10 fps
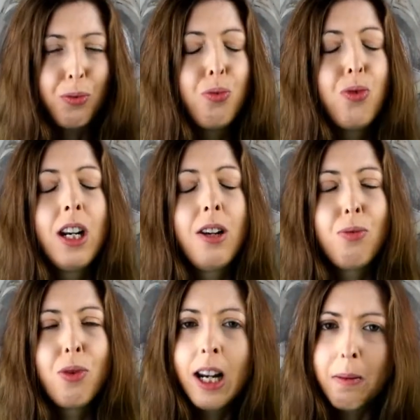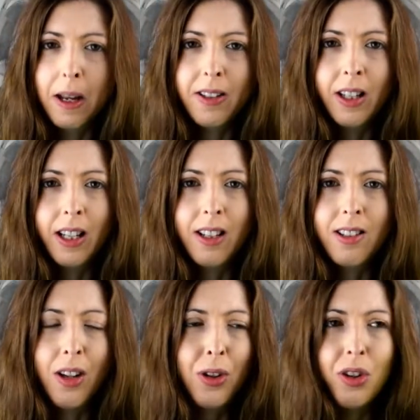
really, really basic Excel. You